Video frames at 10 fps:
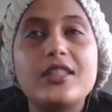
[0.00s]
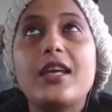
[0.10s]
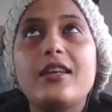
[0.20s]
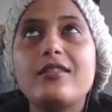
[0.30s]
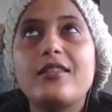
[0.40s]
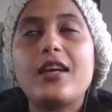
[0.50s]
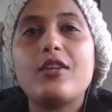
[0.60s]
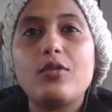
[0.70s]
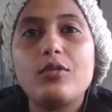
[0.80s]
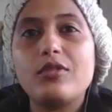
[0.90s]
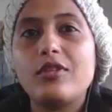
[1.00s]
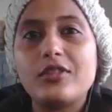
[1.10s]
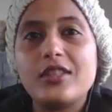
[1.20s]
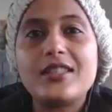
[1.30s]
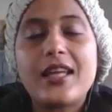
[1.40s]
death, they're all on
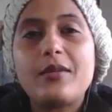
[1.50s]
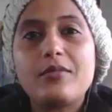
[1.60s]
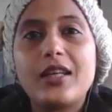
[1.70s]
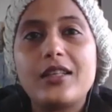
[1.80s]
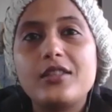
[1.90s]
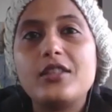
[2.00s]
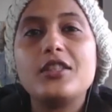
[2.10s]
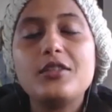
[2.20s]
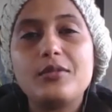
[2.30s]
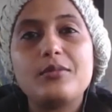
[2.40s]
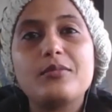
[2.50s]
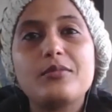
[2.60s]
the same like continuum.